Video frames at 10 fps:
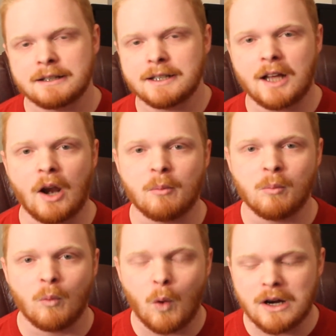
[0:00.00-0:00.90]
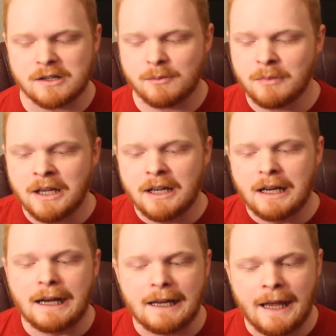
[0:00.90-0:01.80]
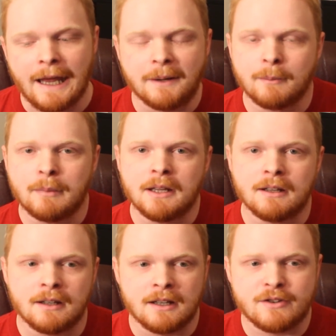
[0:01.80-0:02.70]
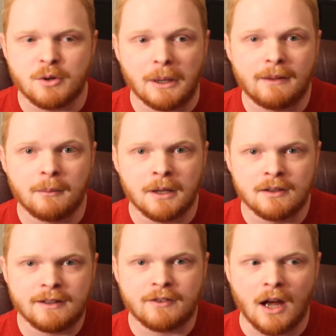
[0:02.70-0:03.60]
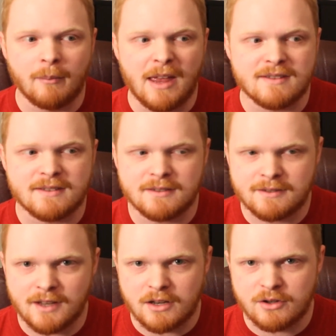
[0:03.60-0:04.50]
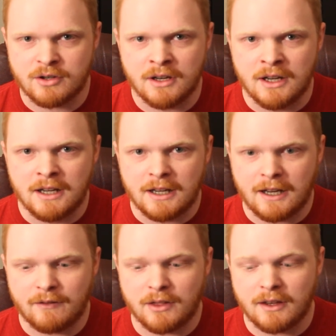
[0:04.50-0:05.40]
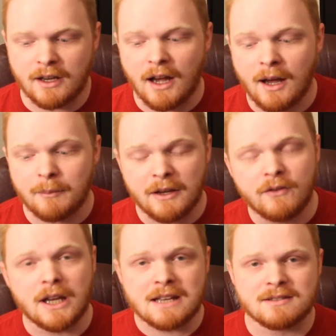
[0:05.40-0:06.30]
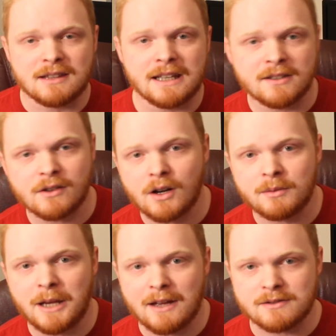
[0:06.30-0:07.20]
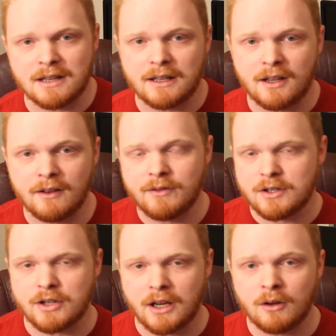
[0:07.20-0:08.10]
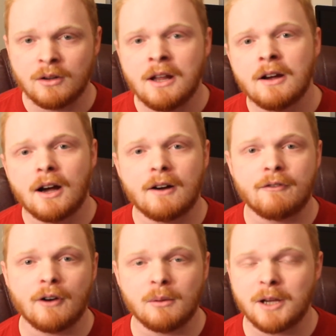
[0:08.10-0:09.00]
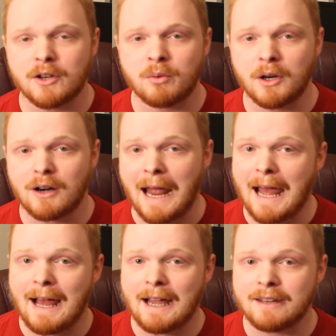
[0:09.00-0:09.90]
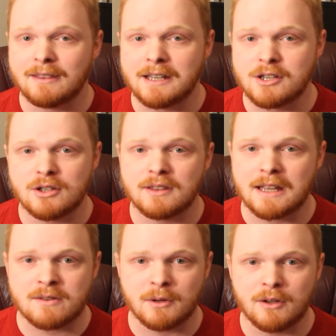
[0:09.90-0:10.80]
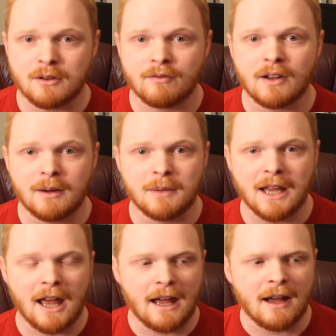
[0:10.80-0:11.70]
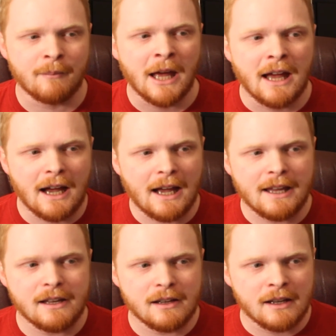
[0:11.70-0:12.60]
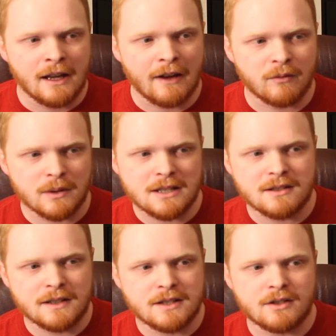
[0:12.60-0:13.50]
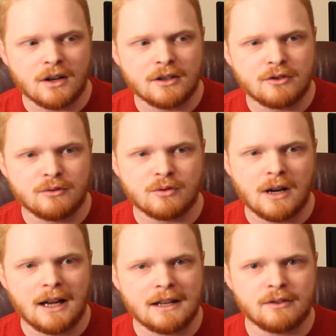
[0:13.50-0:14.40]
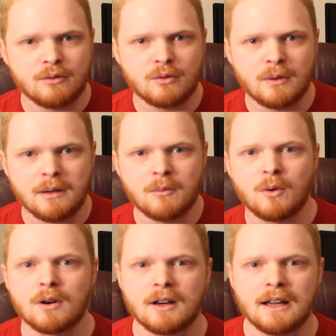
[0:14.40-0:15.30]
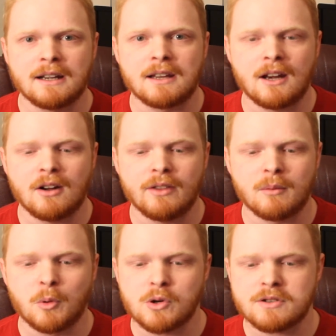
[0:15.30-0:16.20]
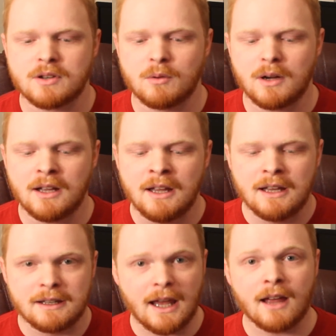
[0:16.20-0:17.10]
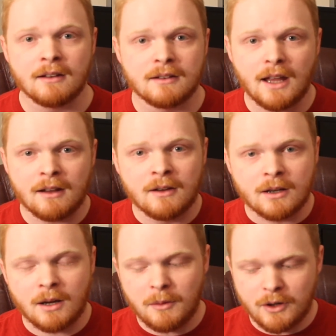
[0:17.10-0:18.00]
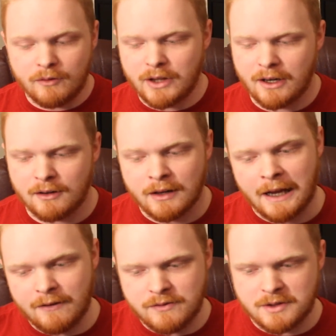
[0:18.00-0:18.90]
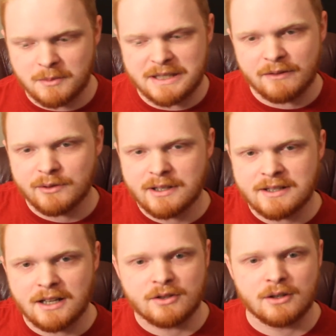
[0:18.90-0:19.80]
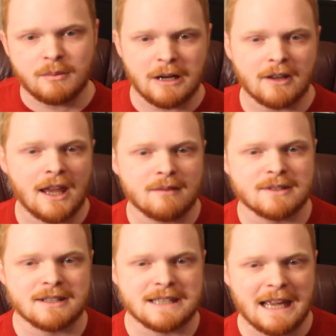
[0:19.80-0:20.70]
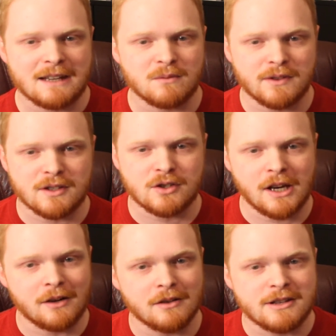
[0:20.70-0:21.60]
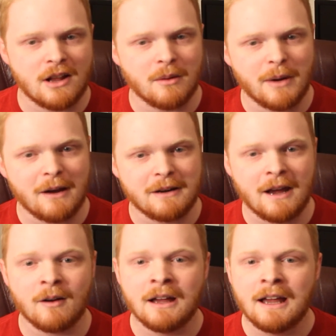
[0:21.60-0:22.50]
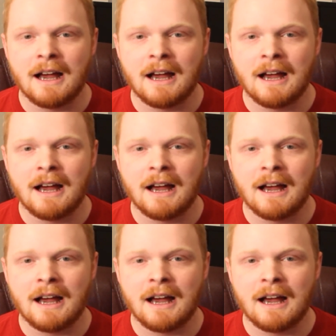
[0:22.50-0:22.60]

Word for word: click on them, watch them, uh, hate them, enjoy them, leave comments, such kind of a thing. Um, if you guys like to talk to me outside of the channel, uh, follow me on Twitter at Hyde Legion. That's where you can find me at. Um, I have recently started to try to tweet more and get on there more. So uh, yeah, yeah, come on over there, have some civil discussion about games because that is what this channel is all about now.